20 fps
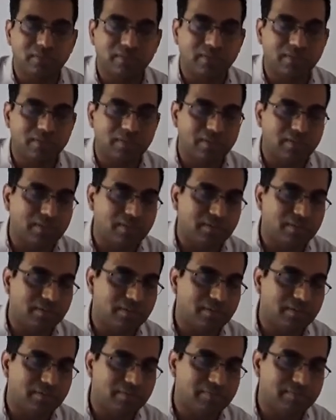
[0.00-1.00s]

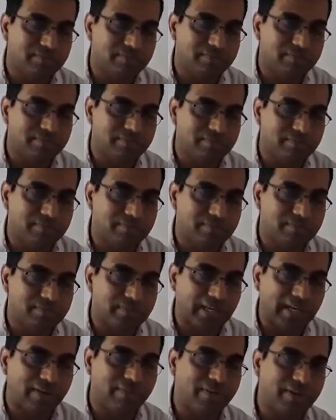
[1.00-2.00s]
um,
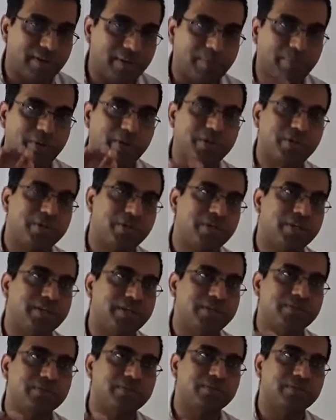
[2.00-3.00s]
elevated pressure
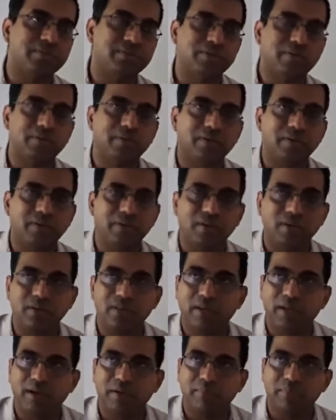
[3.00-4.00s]
is
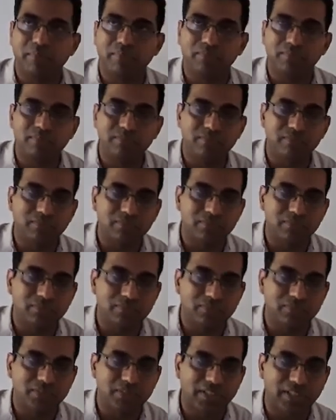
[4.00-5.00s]
there are
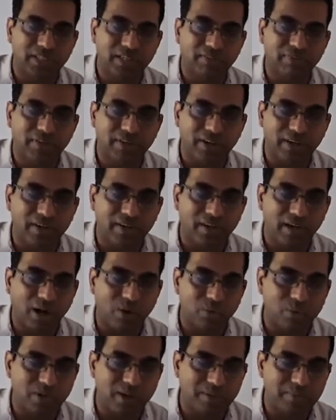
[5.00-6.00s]
significant
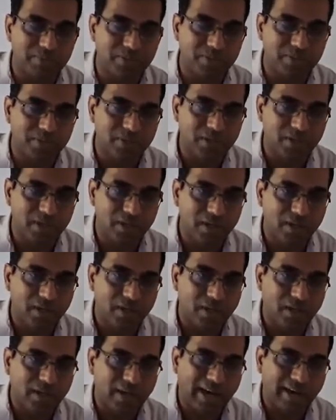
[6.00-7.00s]
outcomes,
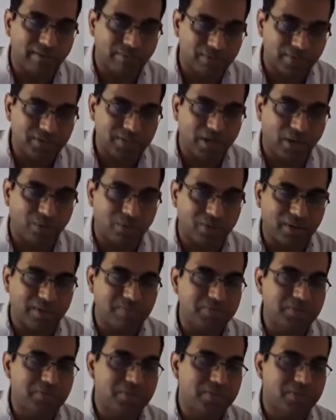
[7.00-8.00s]
adverse
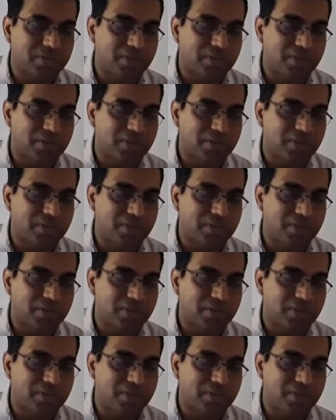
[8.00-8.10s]
outcomes.